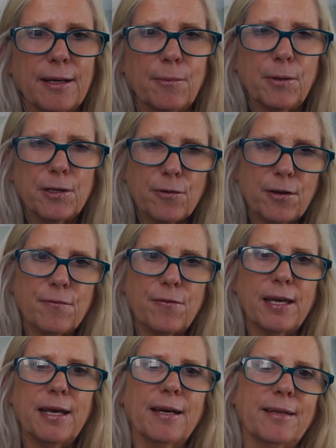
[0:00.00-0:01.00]
When you're in a
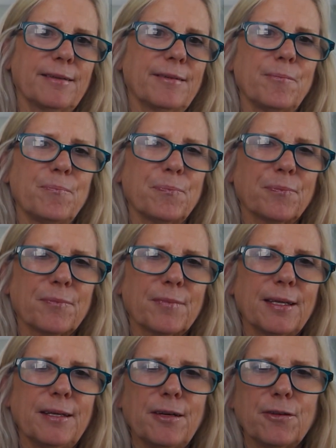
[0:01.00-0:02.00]
van,
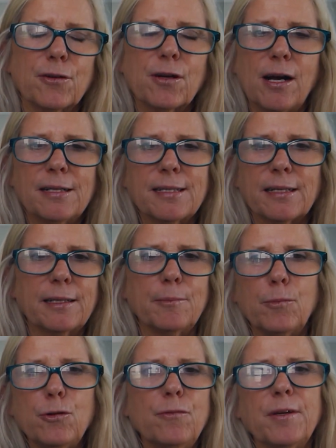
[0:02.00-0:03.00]
you're constantly
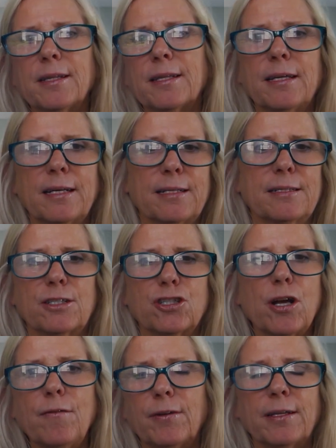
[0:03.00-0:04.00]
moving things and
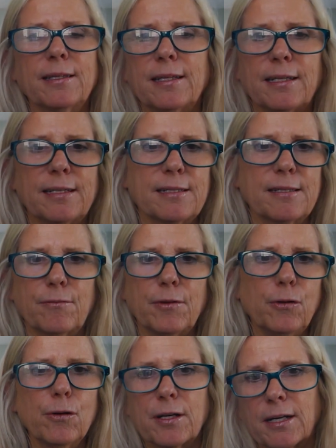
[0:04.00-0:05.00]
shuffling things and
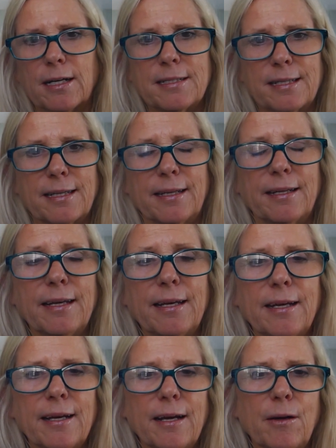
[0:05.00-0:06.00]
reorganizing. And
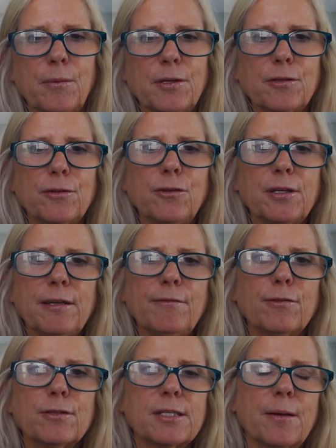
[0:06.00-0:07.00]
when you're looking
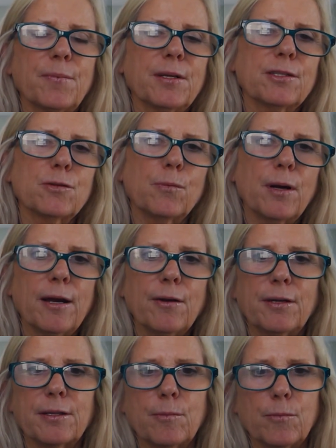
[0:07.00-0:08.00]
for something to wear
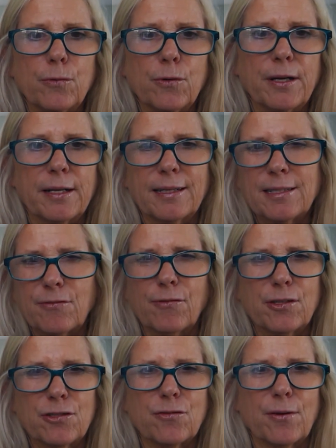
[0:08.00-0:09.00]
in the morning, that's
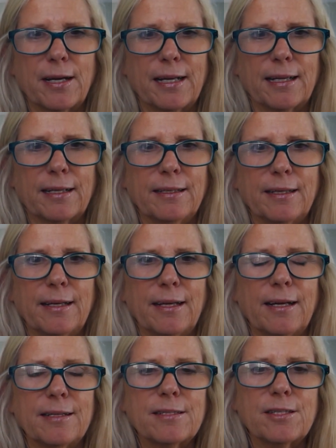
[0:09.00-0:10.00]
frustrating.
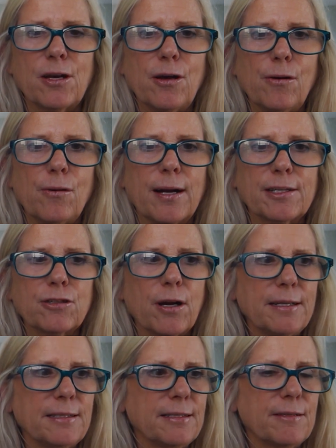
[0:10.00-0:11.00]
So I
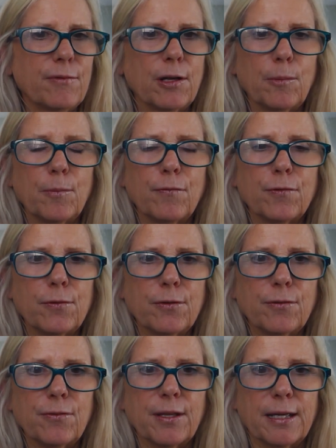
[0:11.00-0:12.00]
tried to develop a few
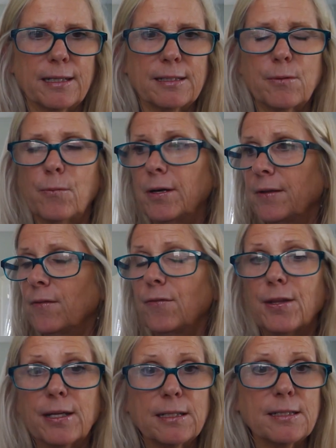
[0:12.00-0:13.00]
new things. One of the
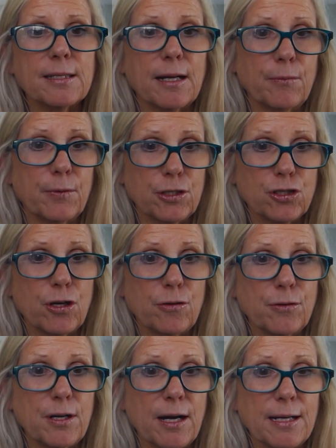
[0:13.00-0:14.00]
things that I want to show
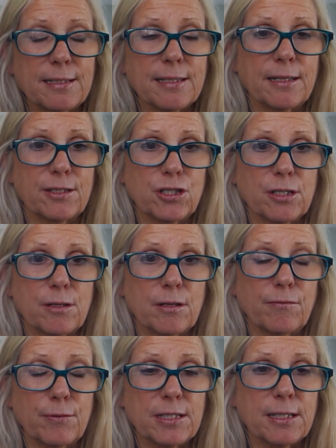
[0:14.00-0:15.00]
you guys that I just
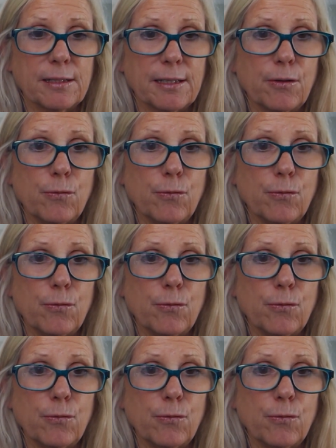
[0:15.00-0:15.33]
recently